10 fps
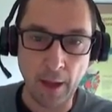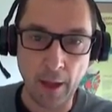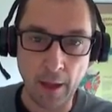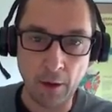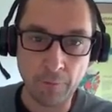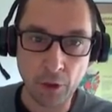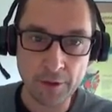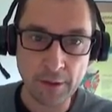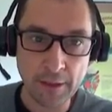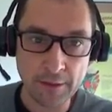Uh, of
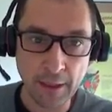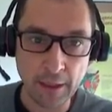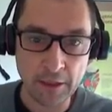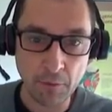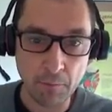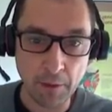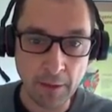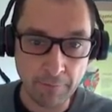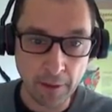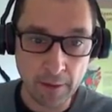course, this increase will be
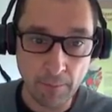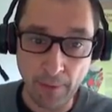different,